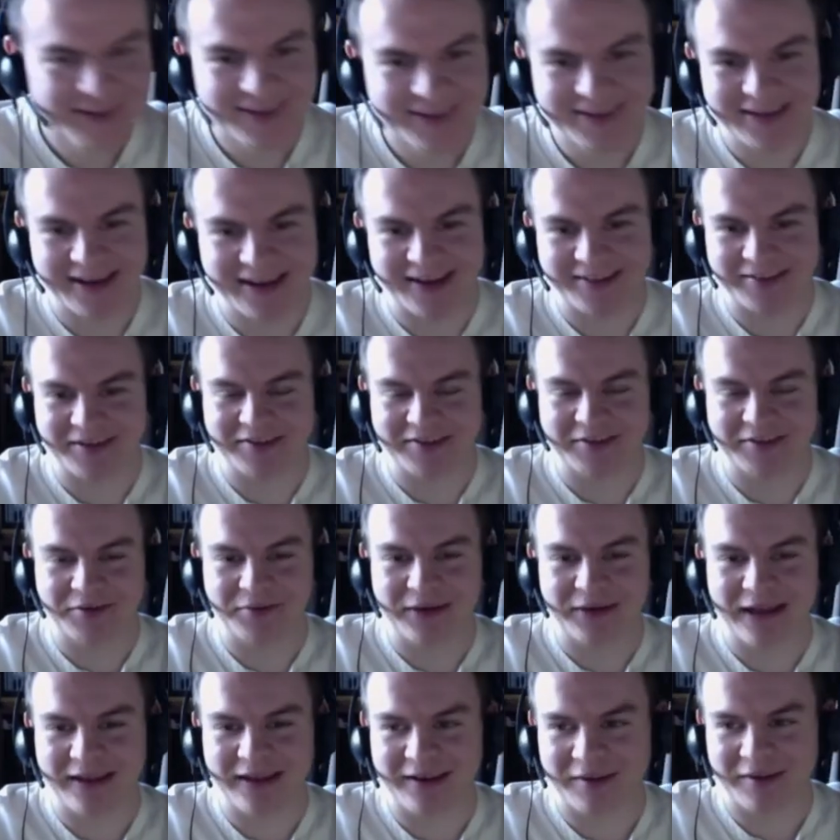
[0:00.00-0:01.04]
I
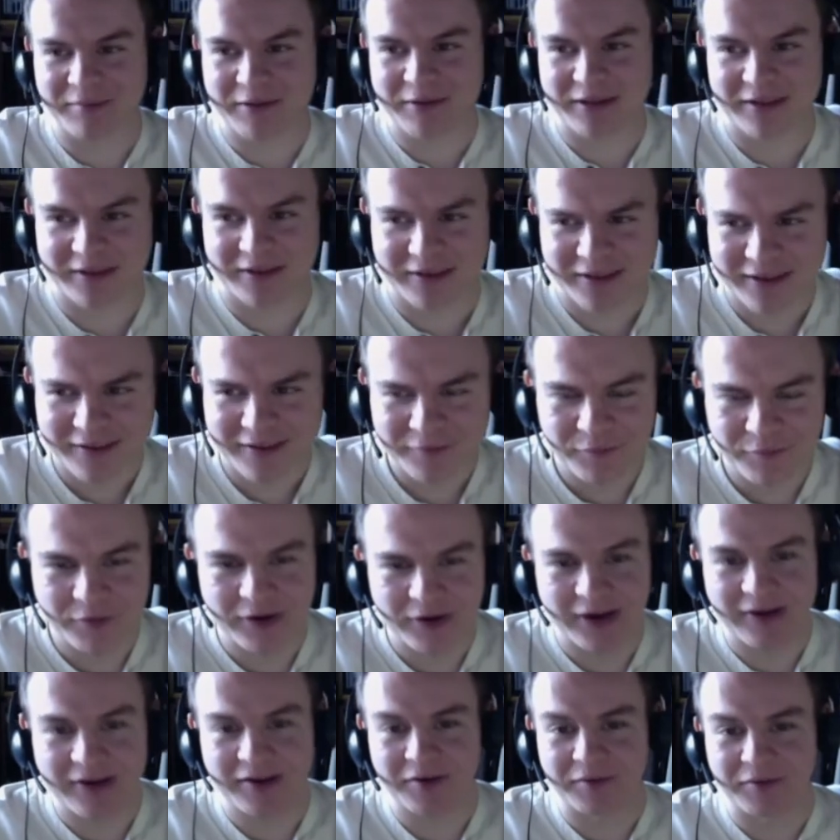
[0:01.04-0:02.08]
don't get it. I mean, like, what
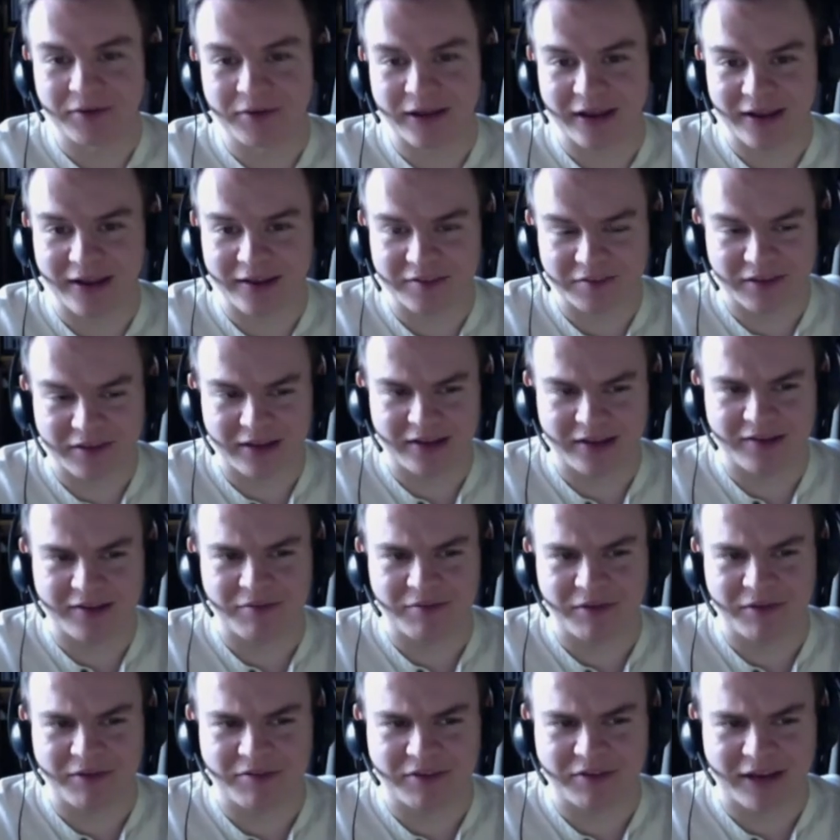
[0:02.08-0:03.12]
I don't get is that
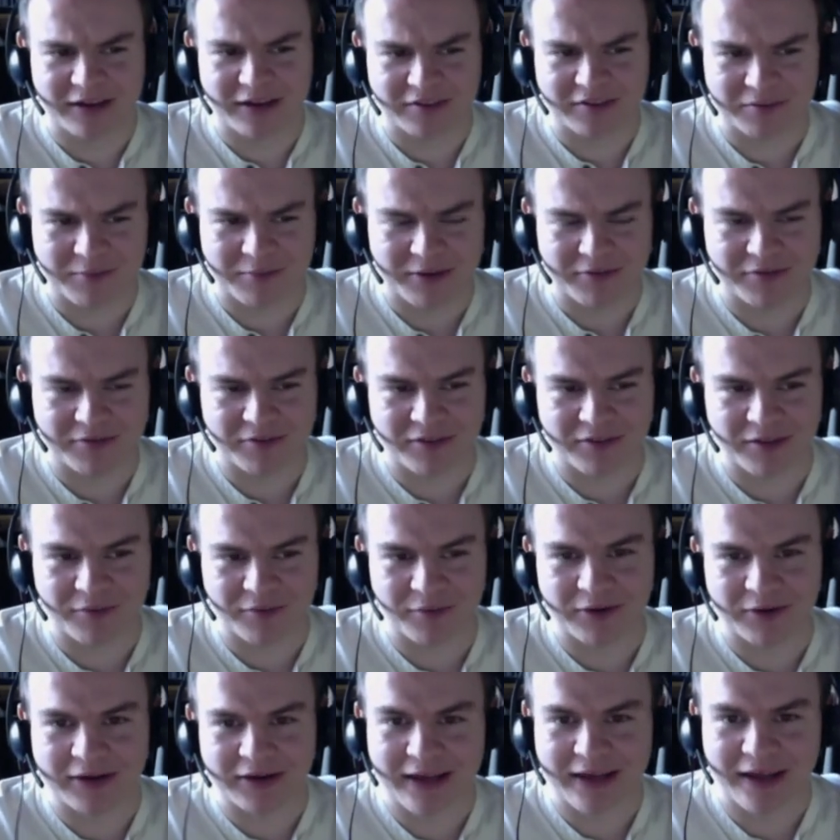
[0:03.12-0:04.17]
he sacks him after they
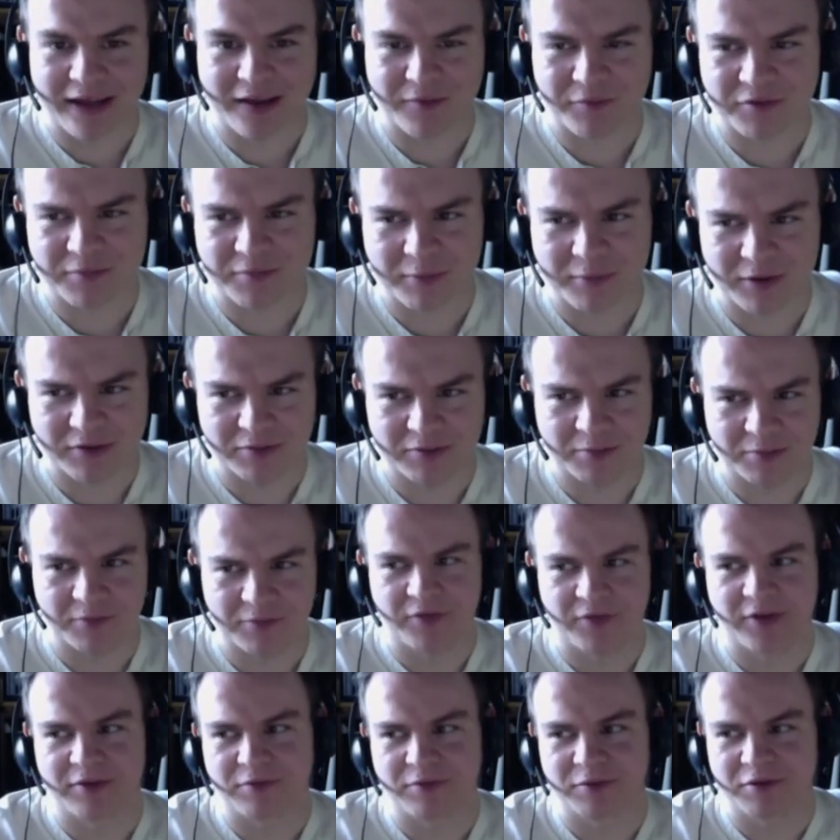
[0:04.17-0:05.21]
win a game, which makes me
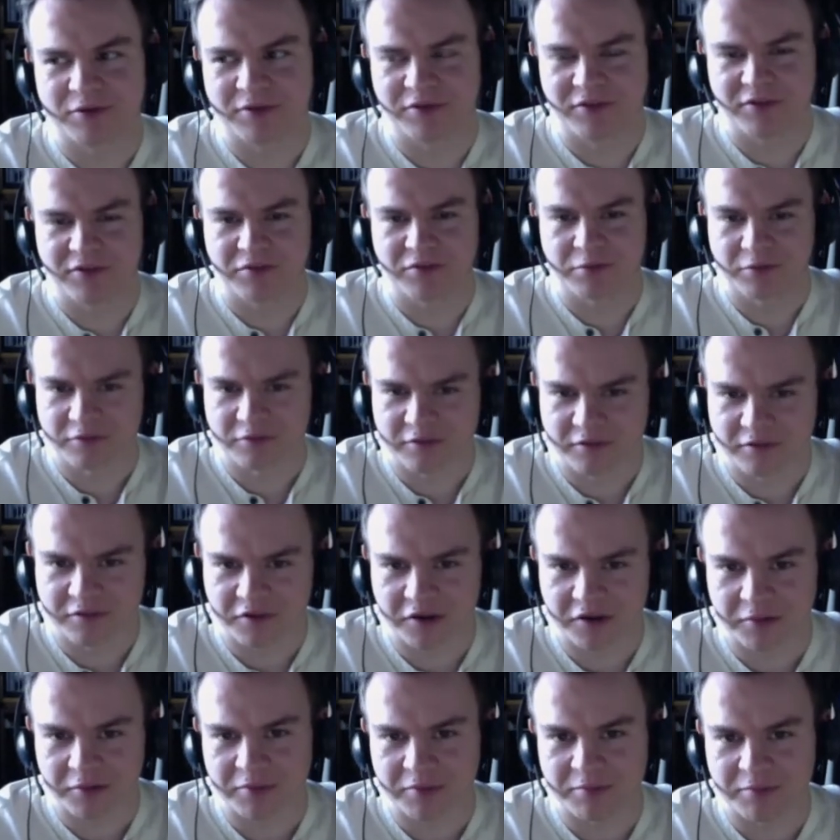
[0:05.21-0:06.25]
think, well, if this was
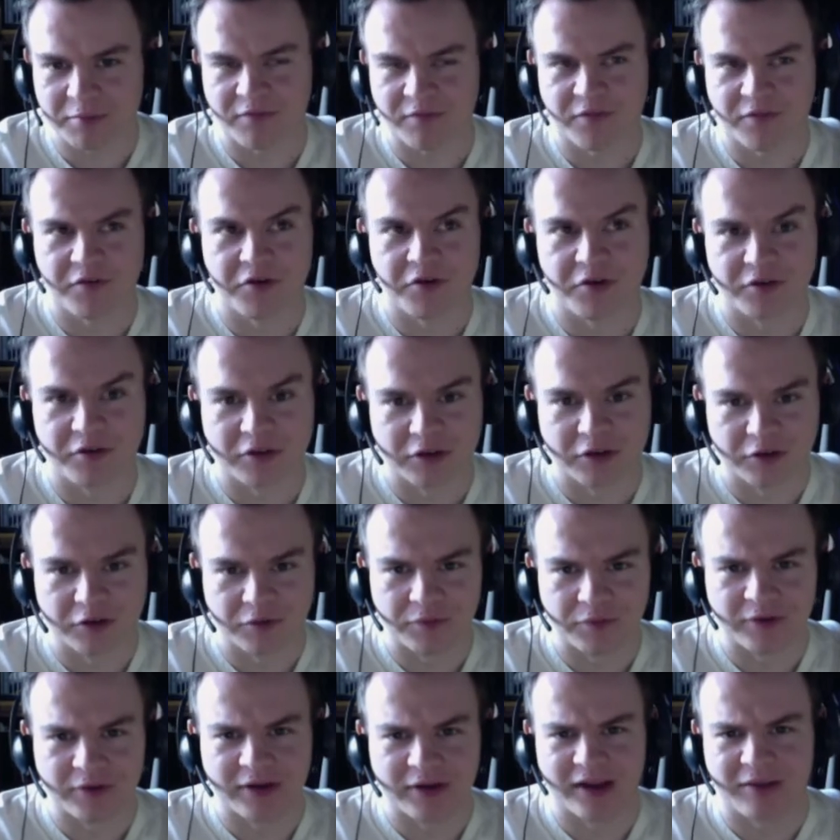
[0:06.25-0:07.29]
determined before the
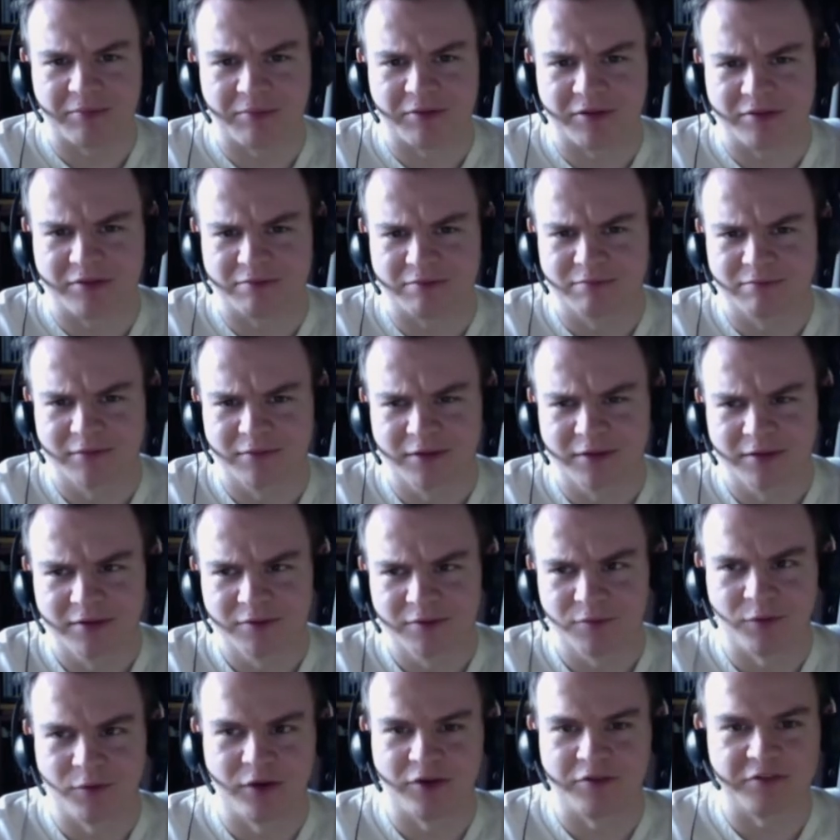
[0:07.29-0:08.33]
Luton game, then
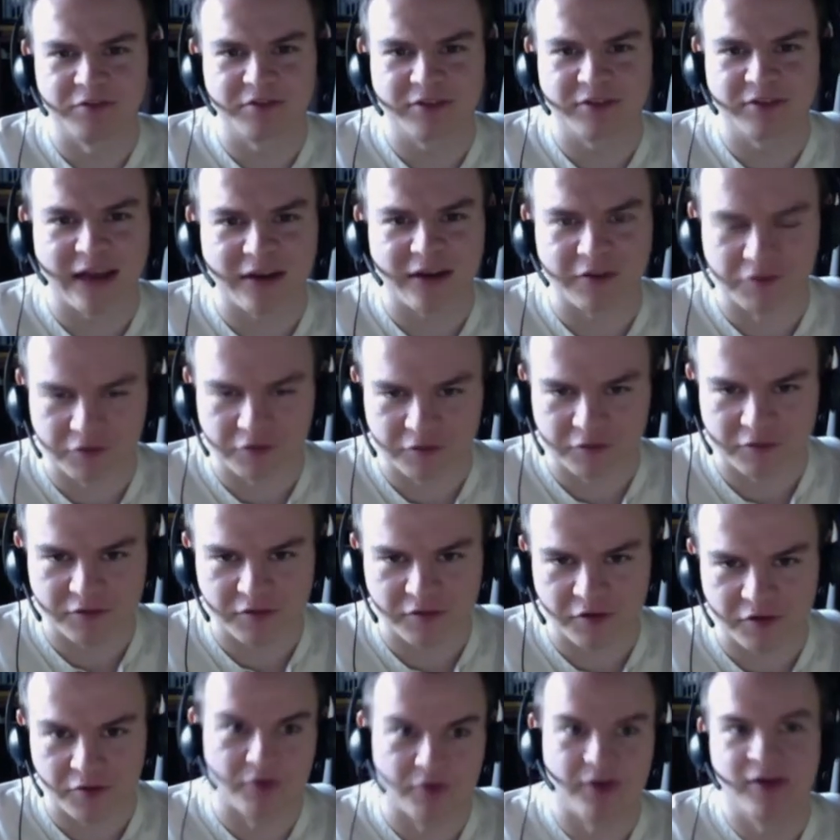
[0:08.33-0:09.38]
why not just get it done
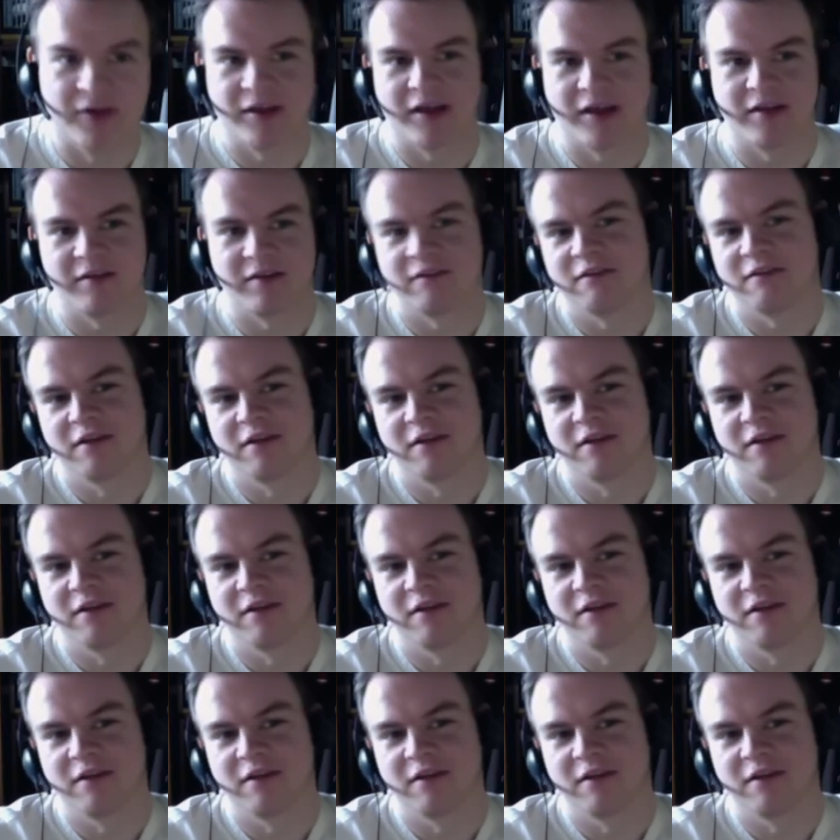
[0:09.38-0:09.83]
sooner? And